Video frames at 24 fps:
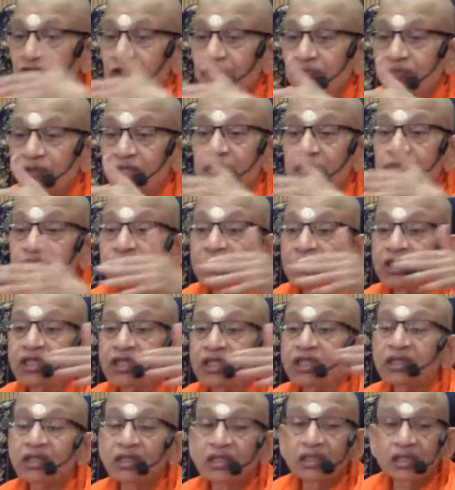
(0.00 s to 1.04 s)
which must
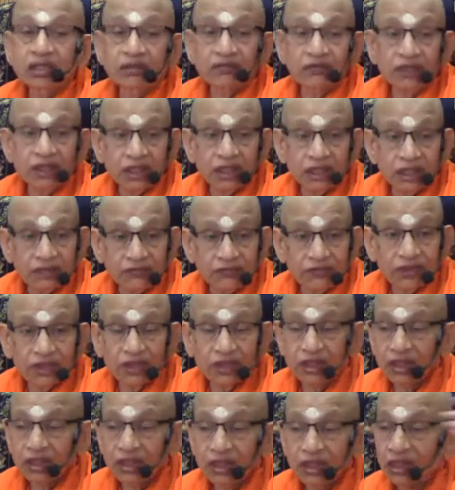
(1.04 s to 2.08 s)
be revealing
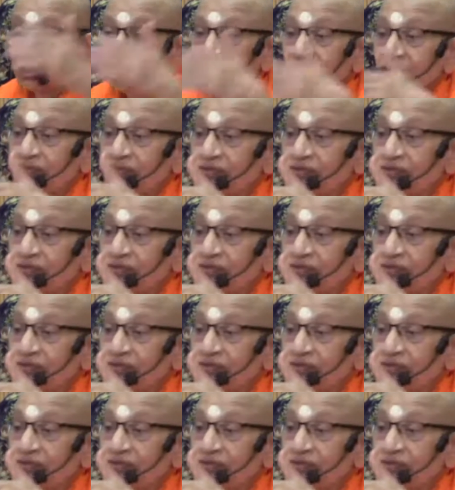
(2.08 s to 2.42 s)
everything,